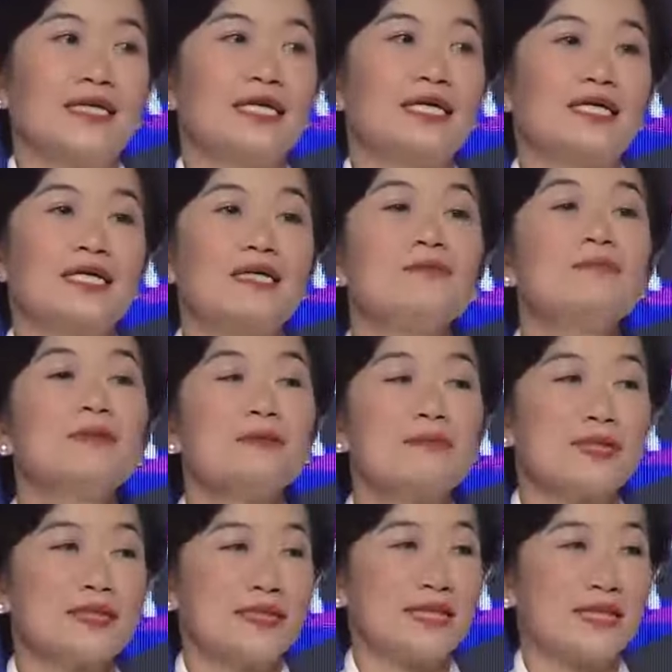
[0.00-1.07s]
uh,
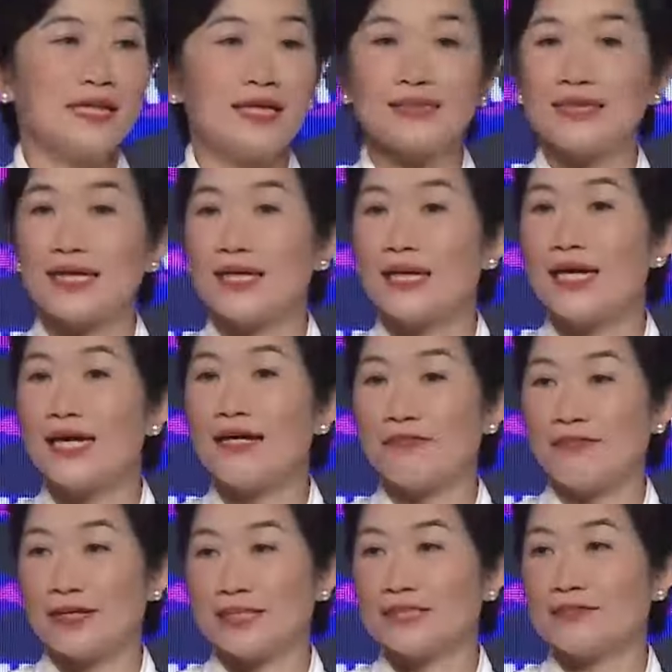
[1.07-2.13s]
implement A I as
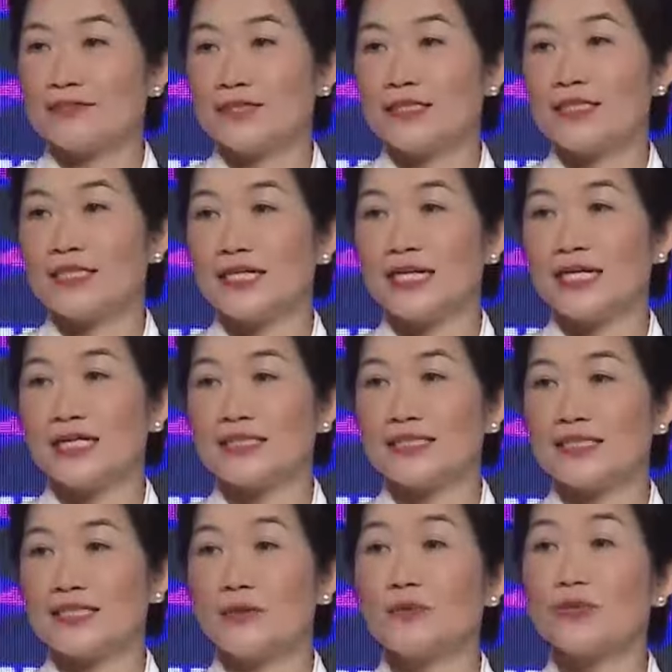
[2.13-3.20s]
effectively as
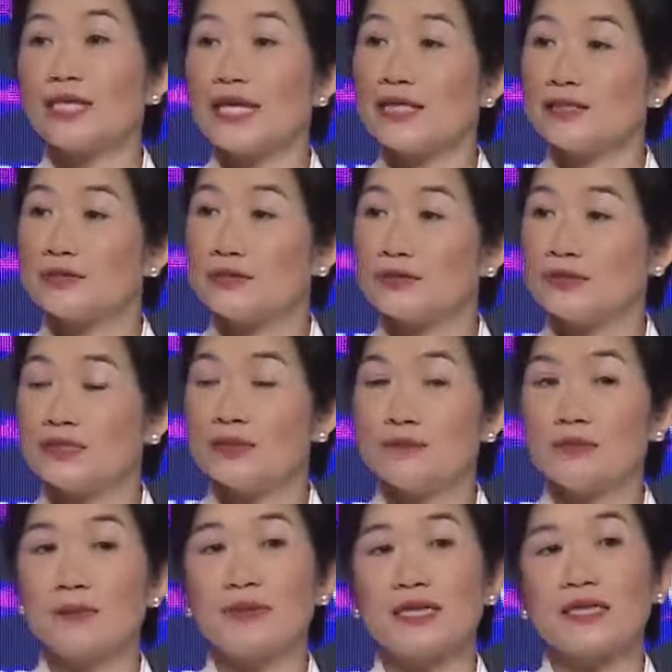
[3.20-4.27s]
they would like to,
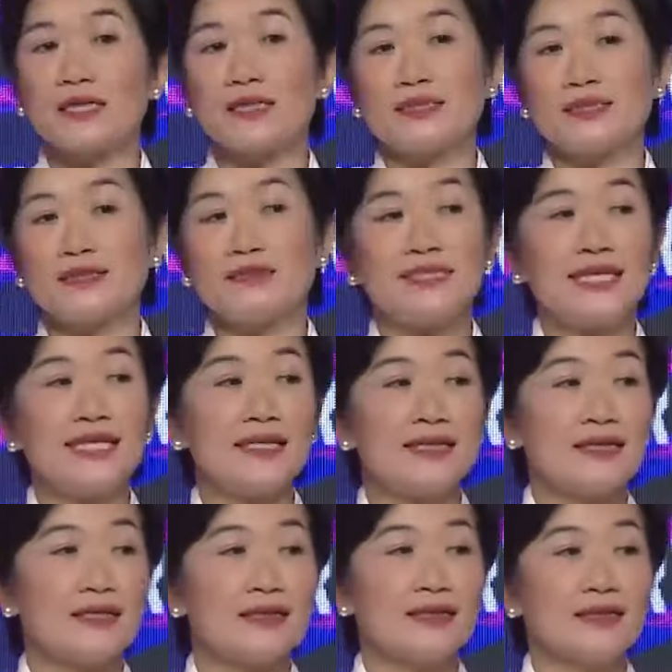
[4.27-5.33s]
simply because their
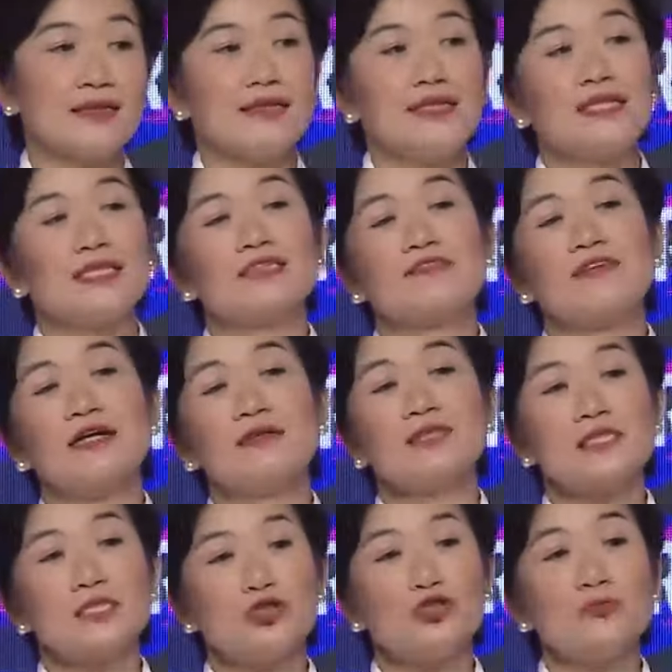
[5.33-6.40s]
data is found
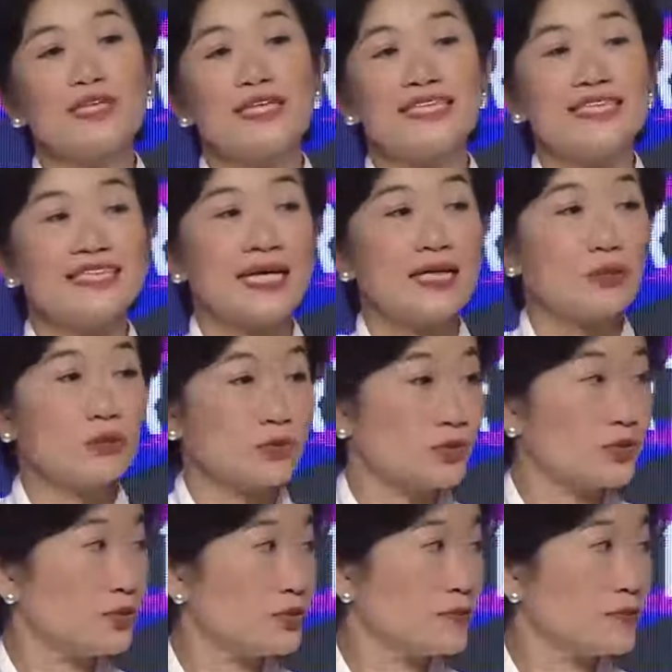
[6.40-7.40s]
in too many silos.